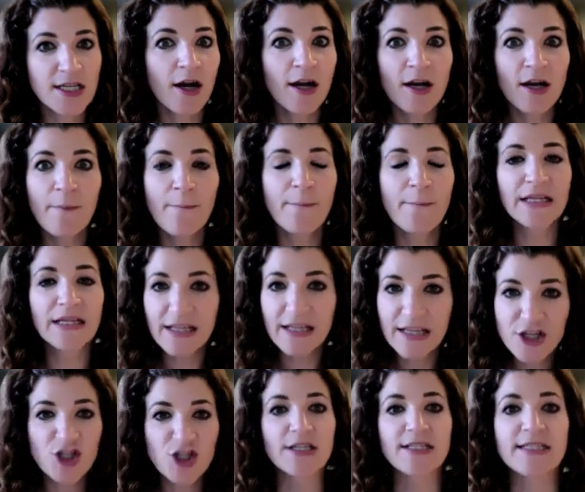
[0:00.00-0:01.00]
done
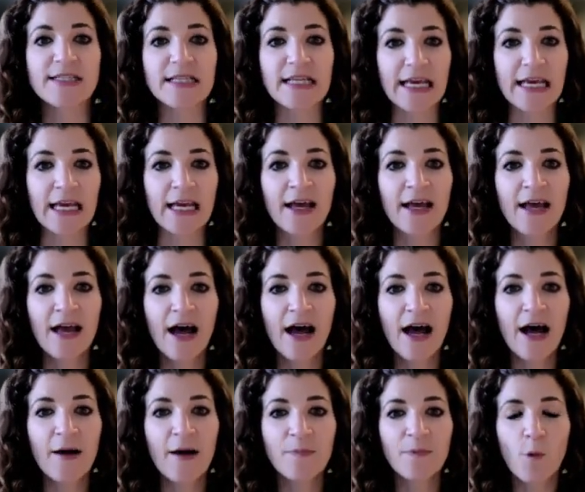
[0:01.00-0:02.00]
maliciously,
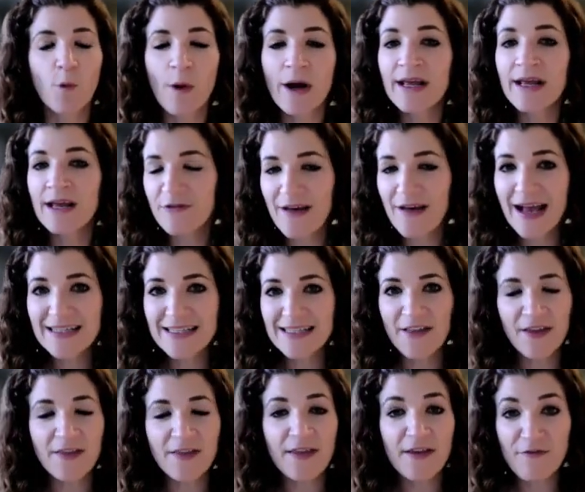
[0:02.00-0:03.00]
when in fact, I
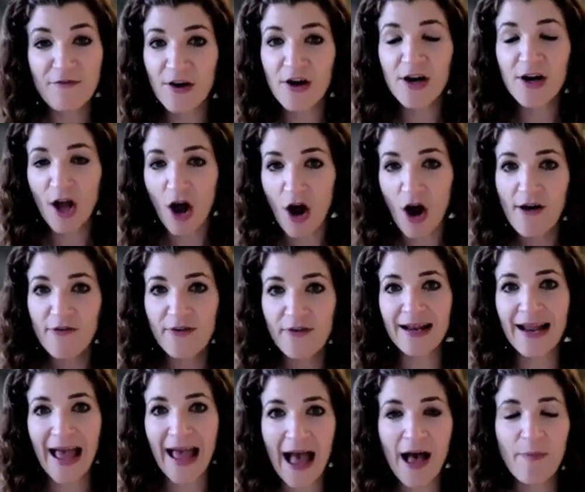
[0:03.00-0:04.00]
think they very
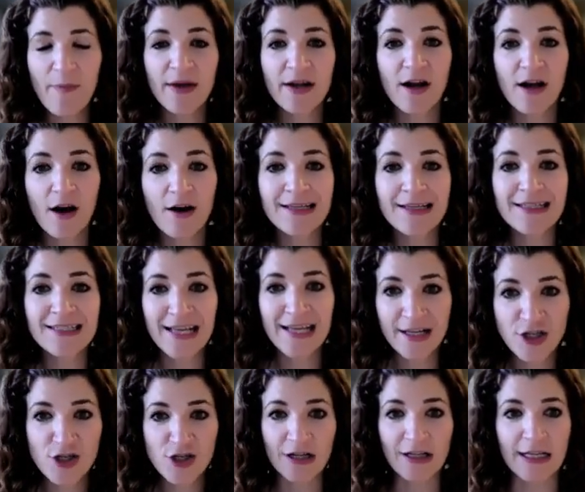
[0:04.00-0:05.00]
often happen
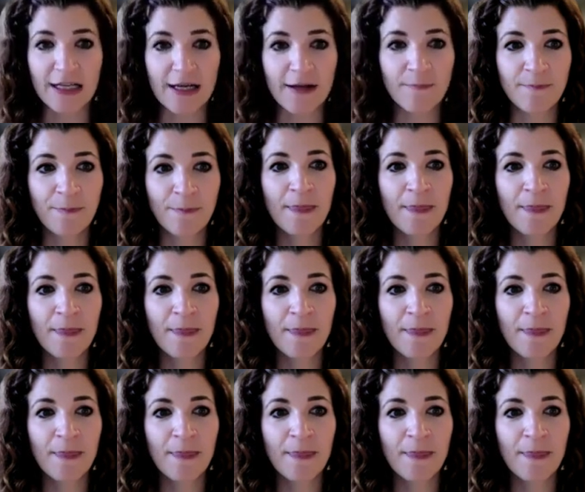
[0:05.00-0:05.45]
unintentionally.